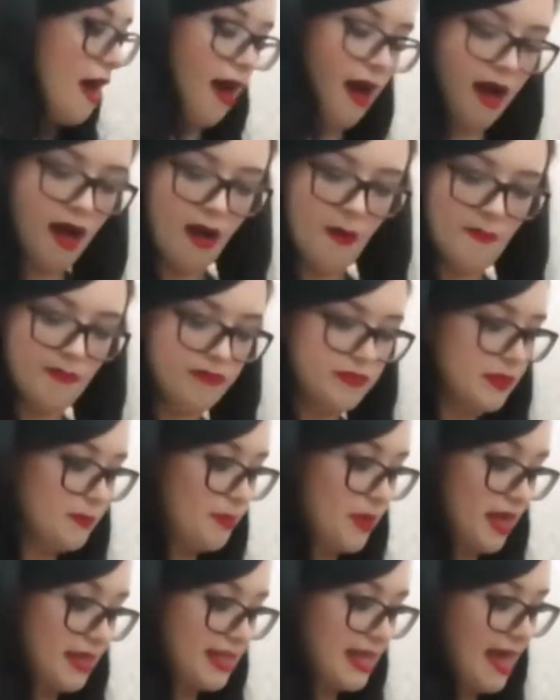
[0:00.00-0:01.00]

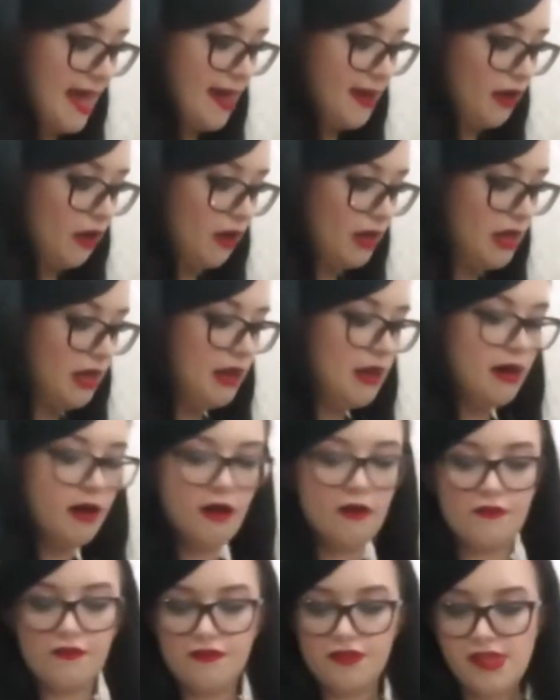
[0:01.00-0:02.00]
But again, I
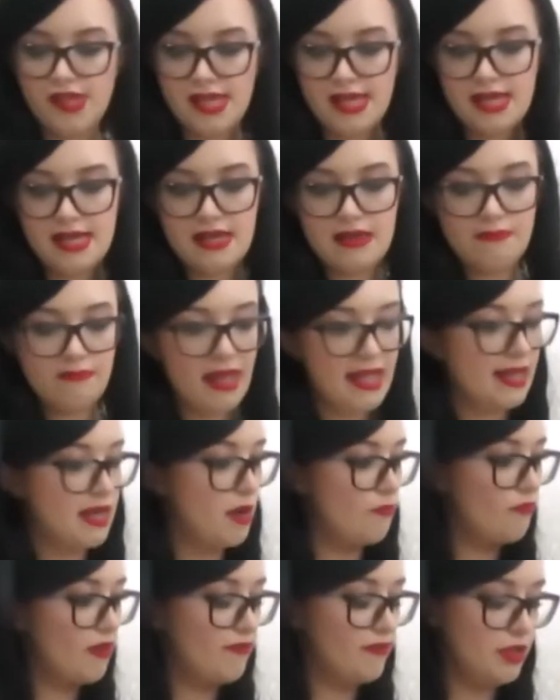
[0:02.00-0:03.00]
love the
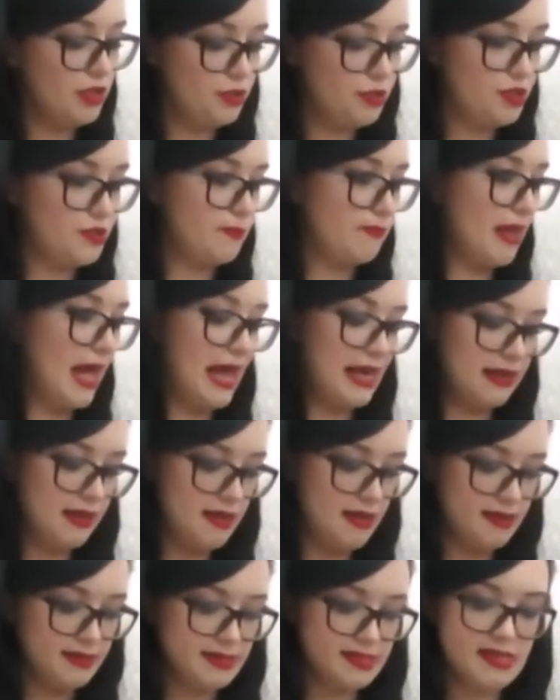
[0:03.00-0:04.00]
Makeup Revolution
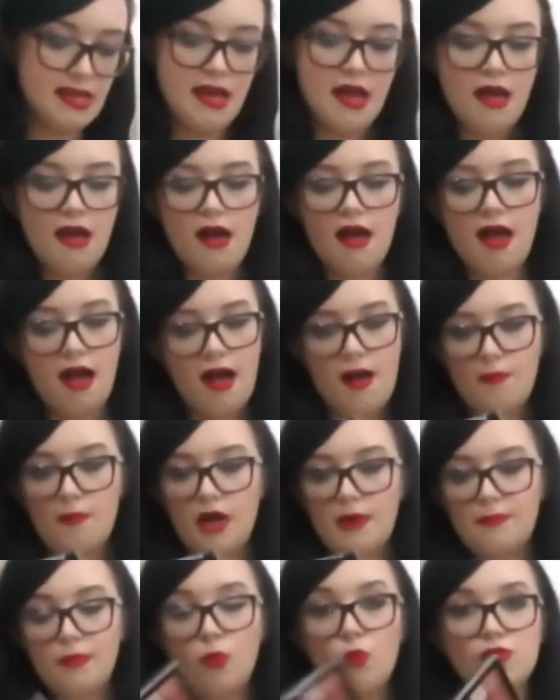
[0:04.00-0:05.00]
palettes.
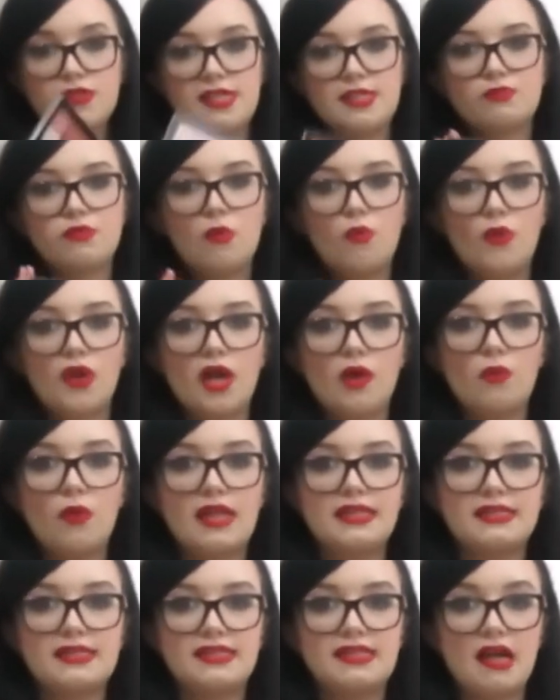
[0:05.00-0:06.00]
I bought this one when I
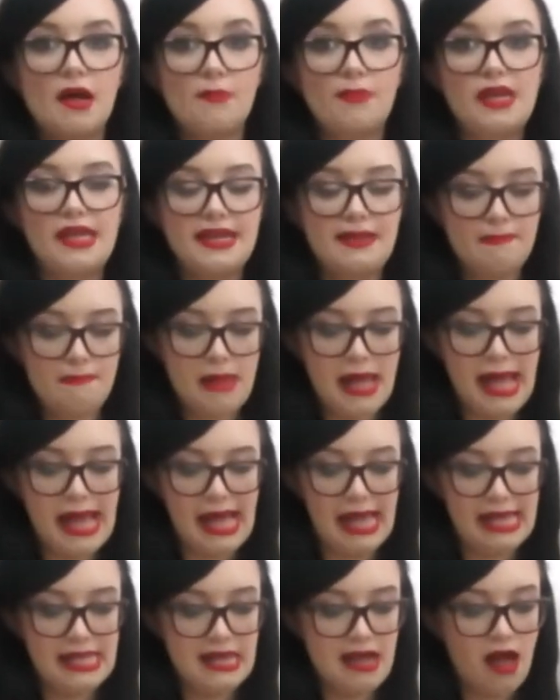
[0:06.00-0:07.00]
went to Dublin in
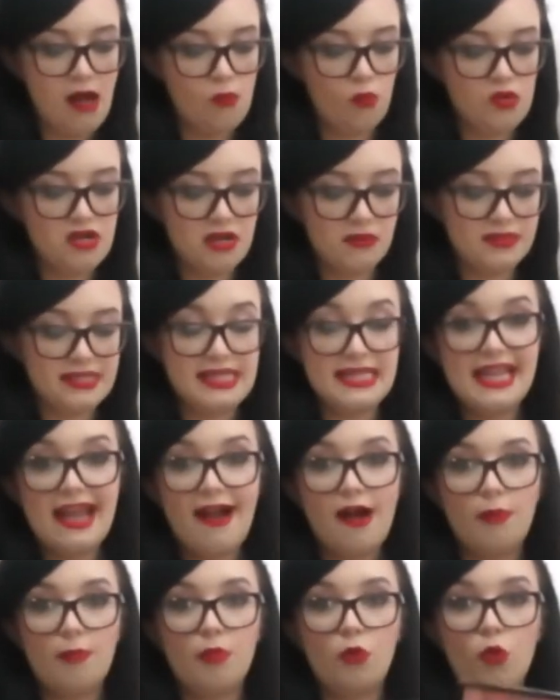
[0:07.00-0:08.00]
May. When I was in the
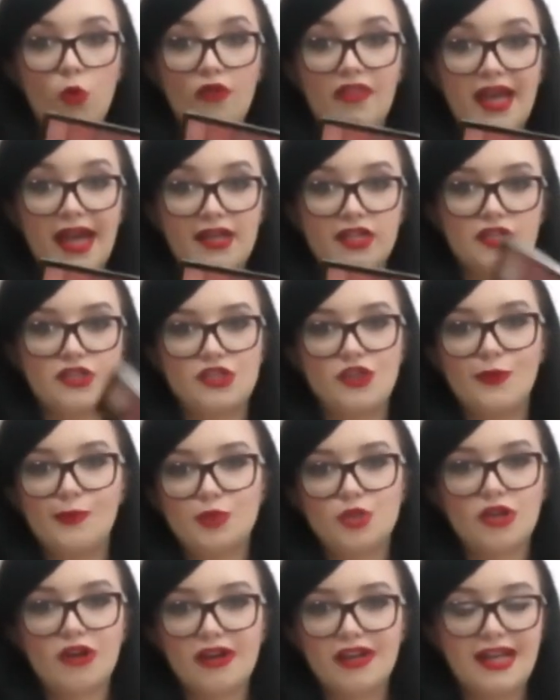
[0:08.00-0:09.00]
airport, they had a
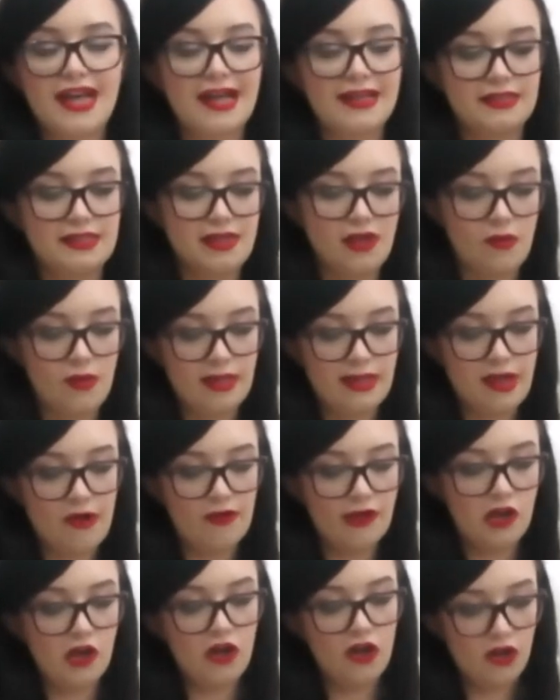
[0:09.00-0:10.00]
Superdrug and I had to go in there
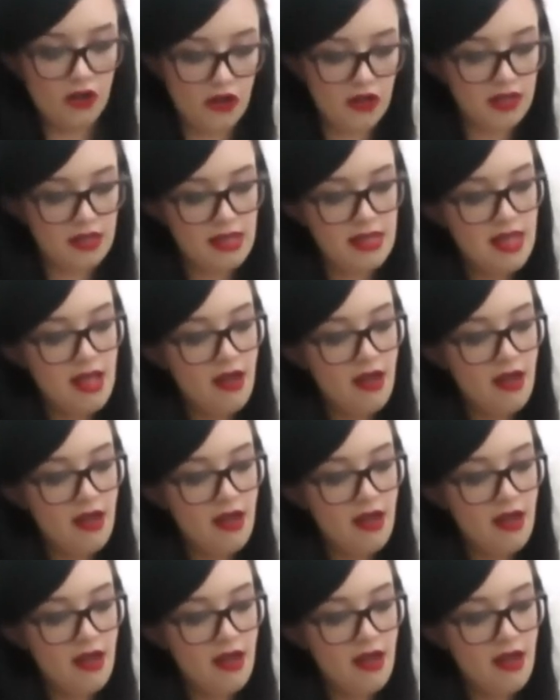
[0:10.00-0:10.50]
and look.